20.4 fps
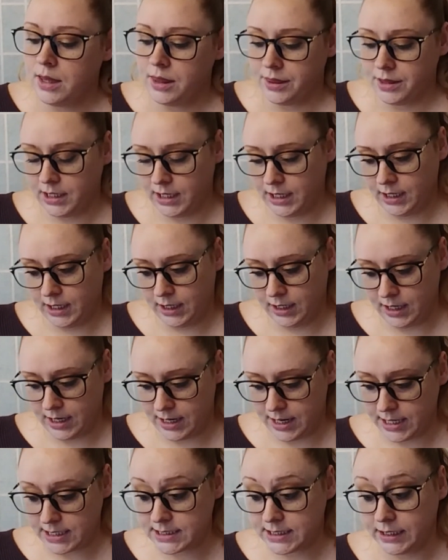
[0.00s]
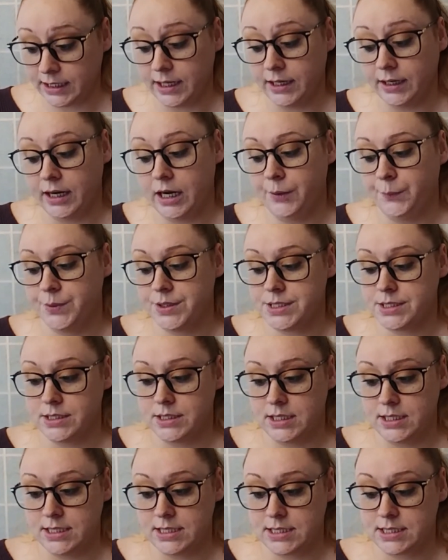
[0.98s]
The next thing I got was
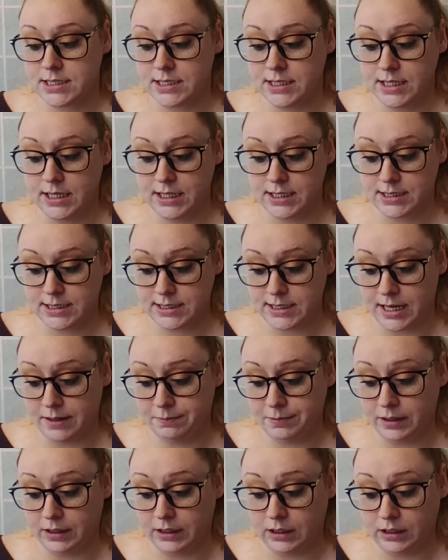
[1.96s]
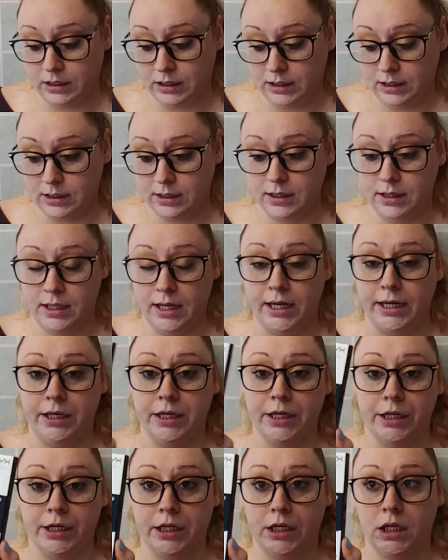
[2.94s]
this NYX Epic Ink
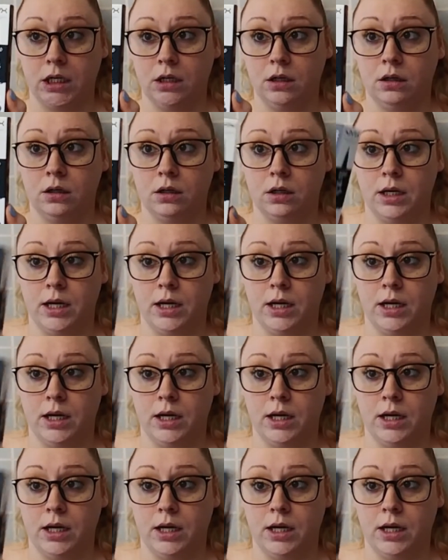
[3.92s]
Liner.